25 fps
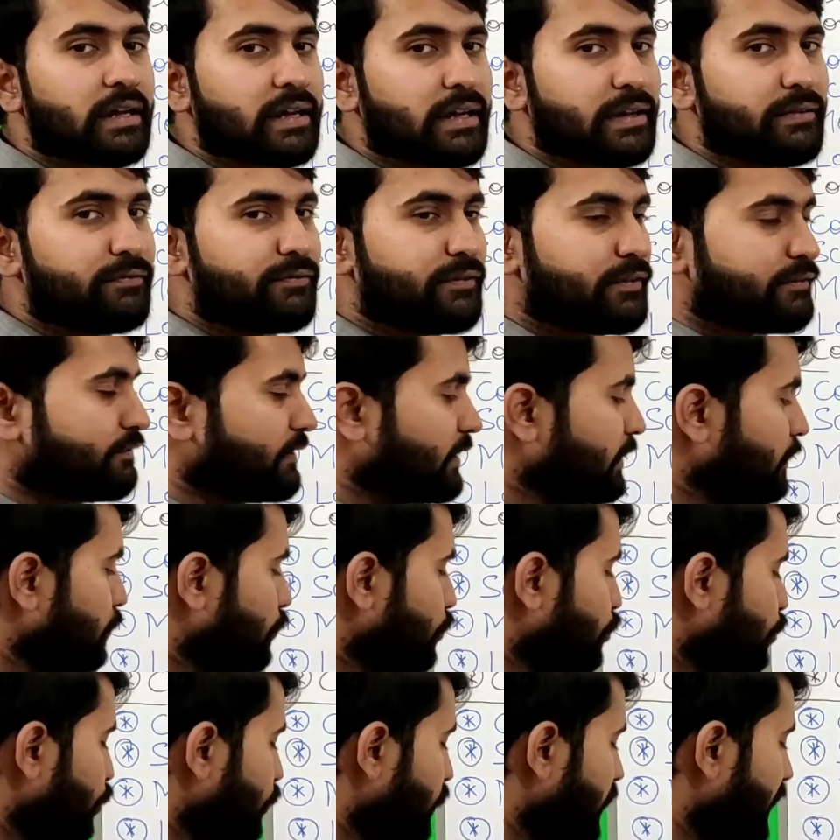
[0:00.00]
If we
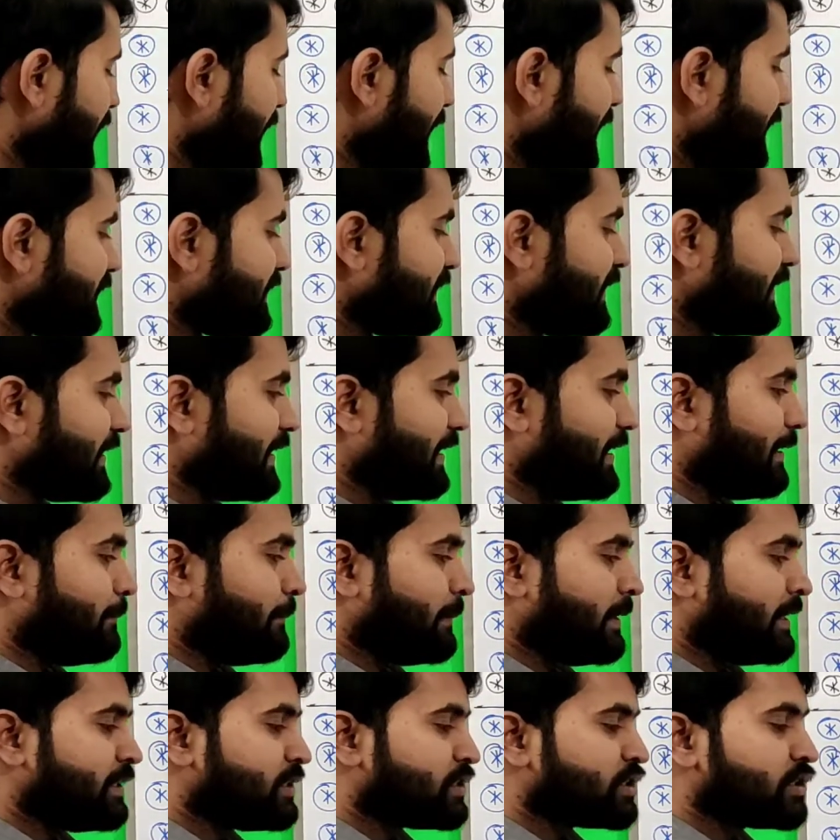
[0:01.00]
will look at the
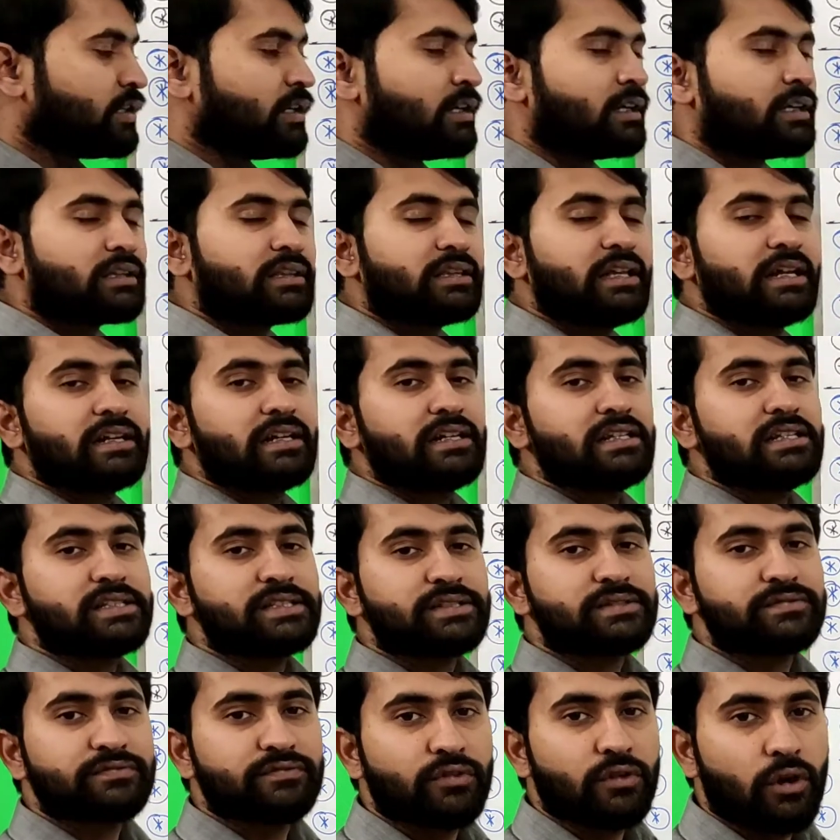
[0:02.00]
image that
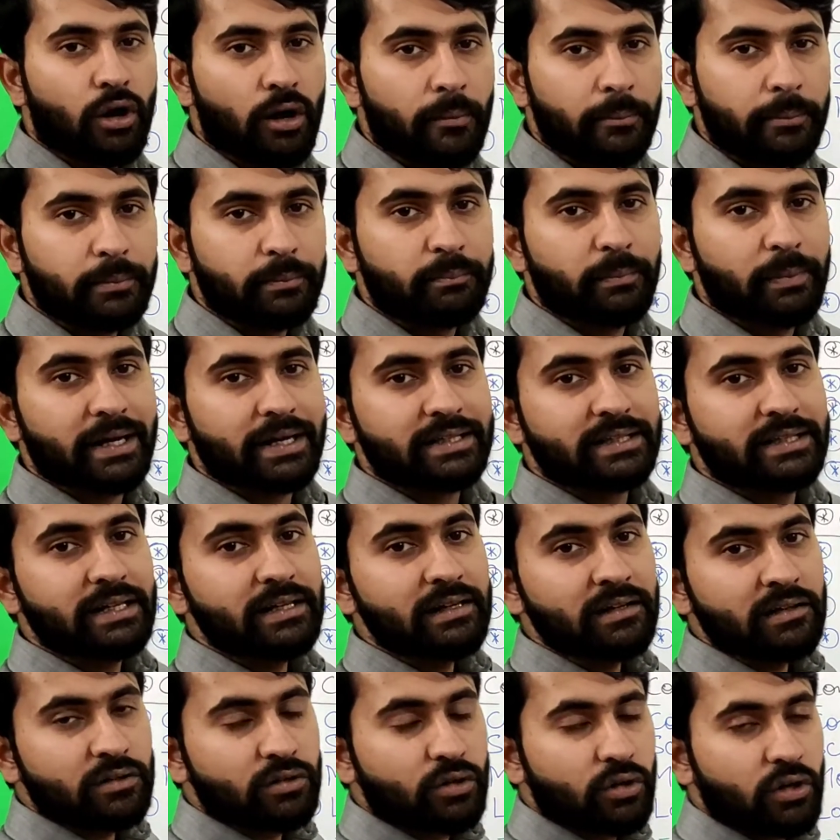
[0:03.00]
is formed by
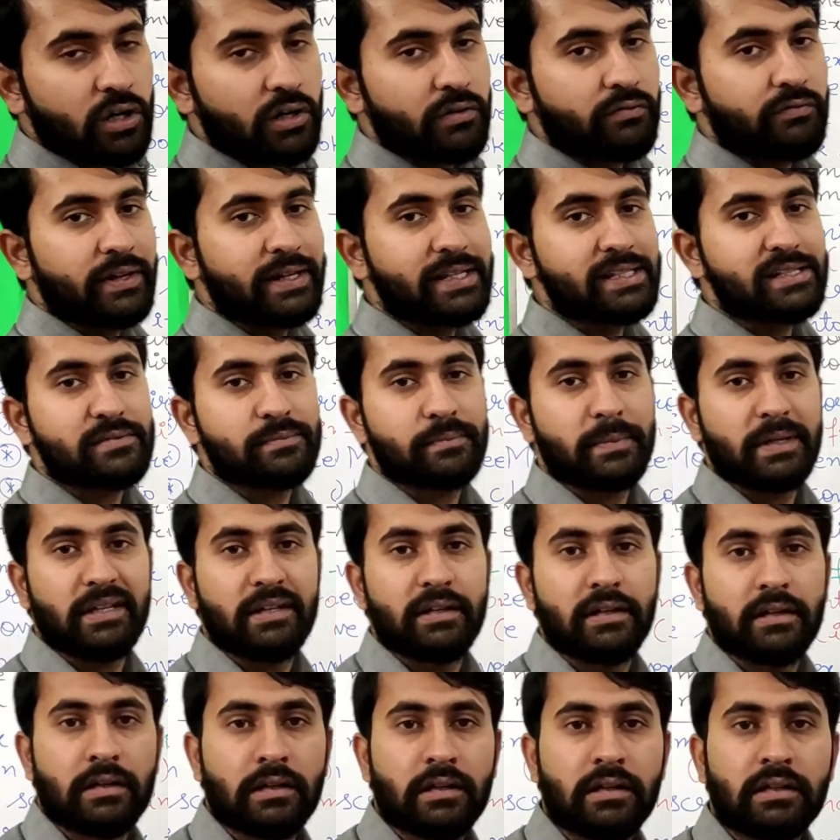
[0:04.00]
the convex
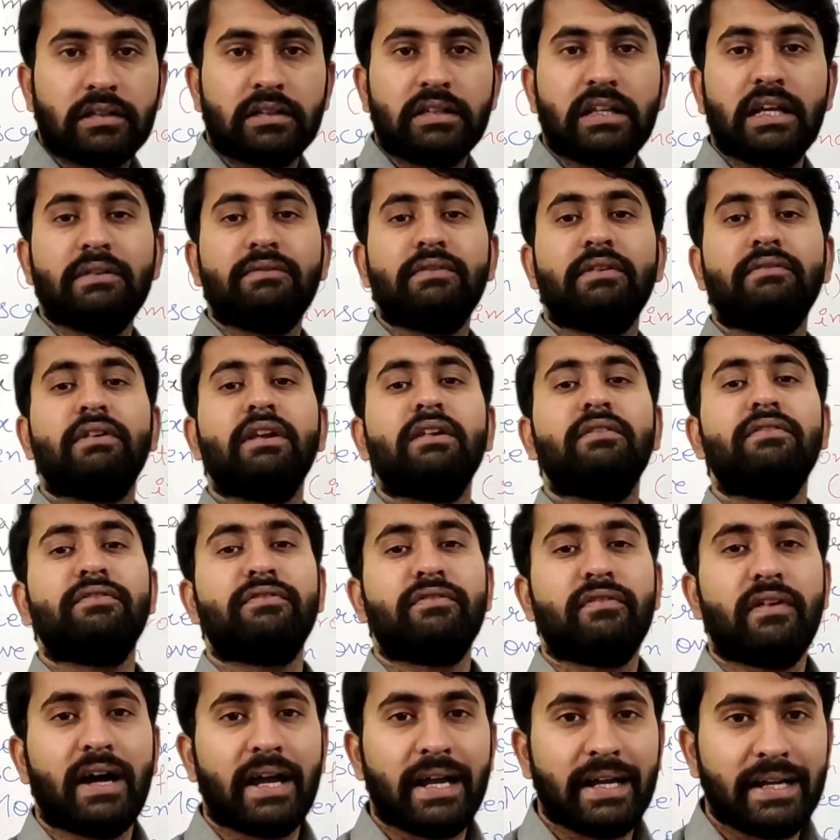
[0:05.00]
mirror, then we will
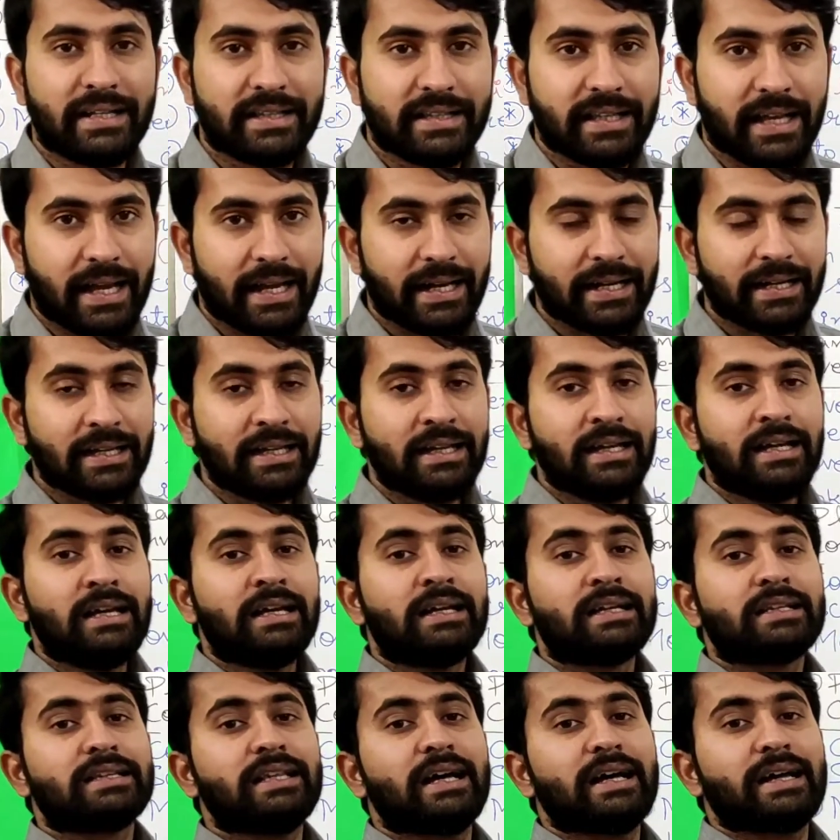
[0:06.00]
find that
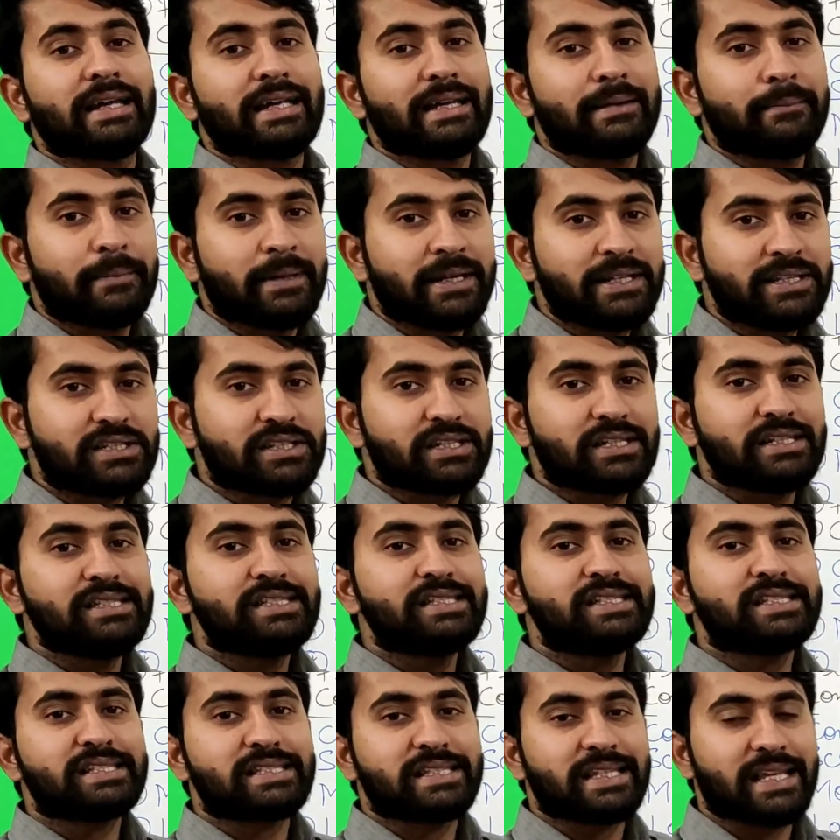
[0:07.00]
the image is
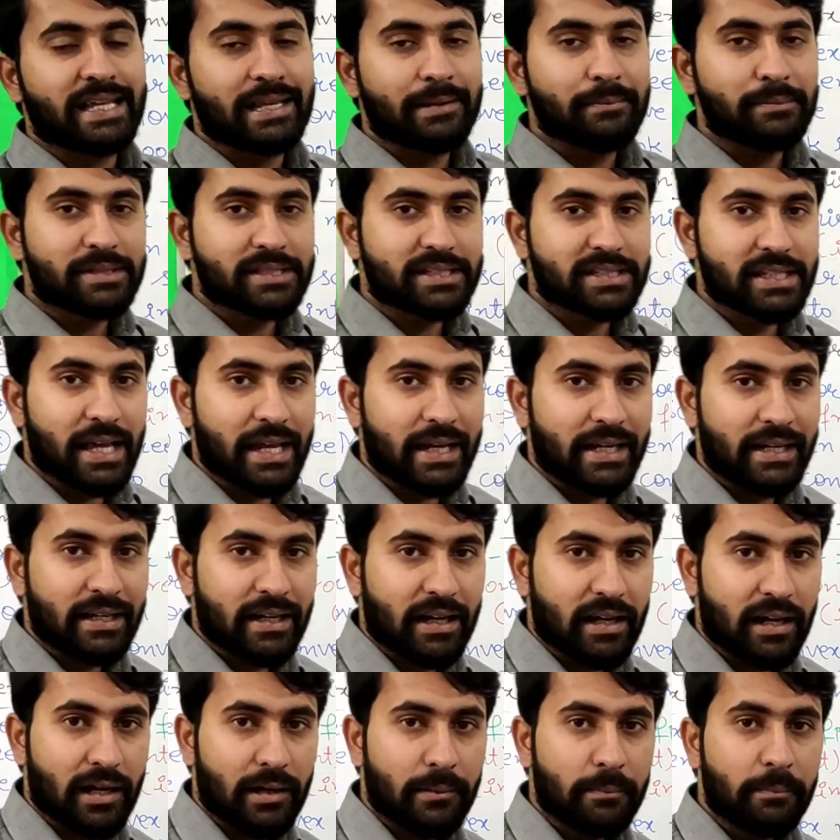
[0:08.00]
same
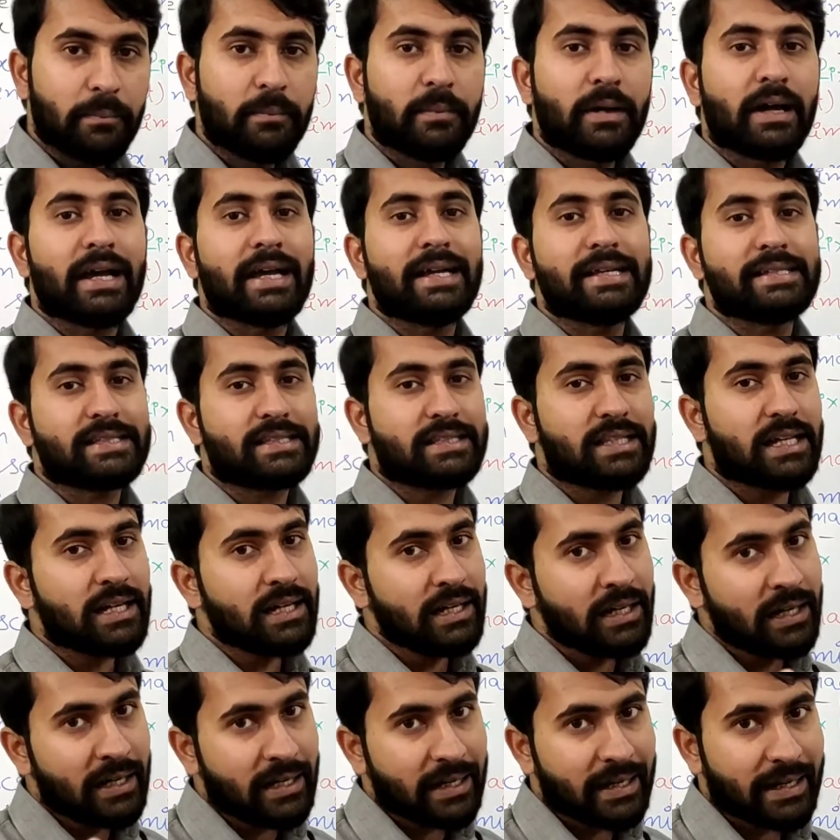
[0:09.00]
side up as
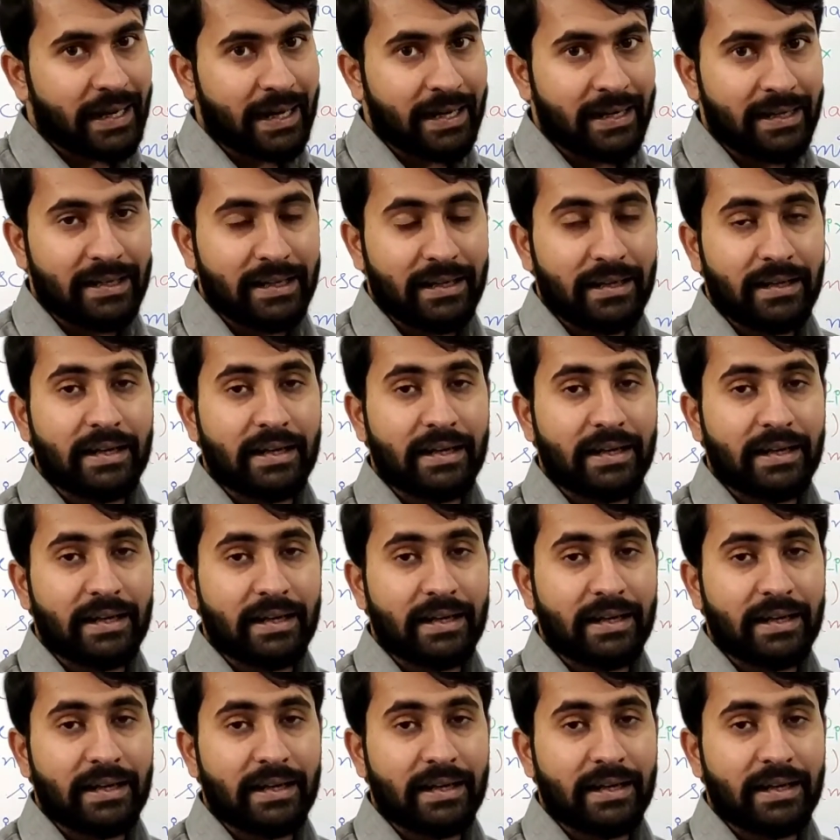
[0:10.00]
the candle.